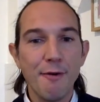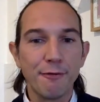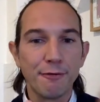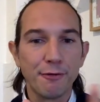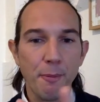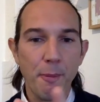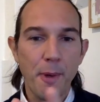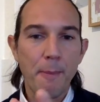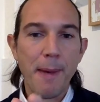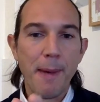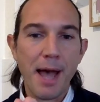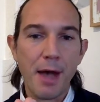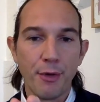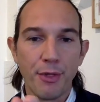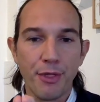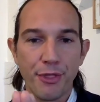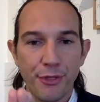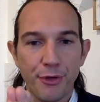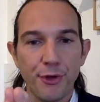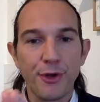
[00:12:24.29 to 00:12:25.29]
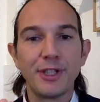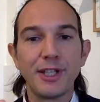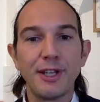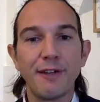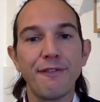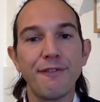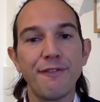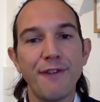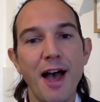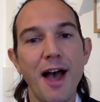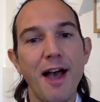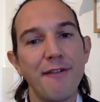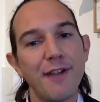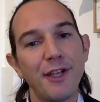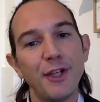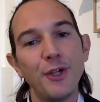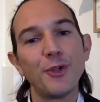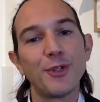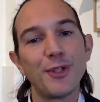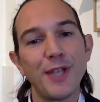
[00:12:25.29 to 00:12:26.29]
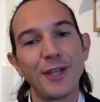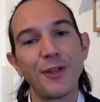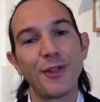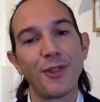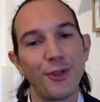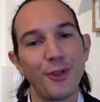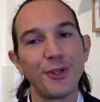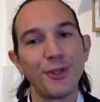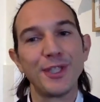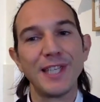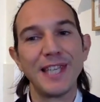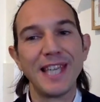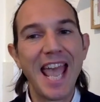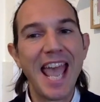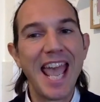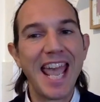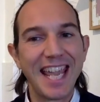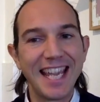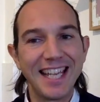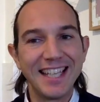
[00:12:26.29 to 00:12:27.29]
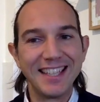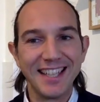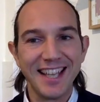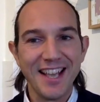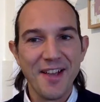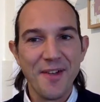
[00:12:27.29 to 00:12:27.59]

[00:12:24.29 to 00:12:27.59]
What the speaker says: From about 35, and you said 38,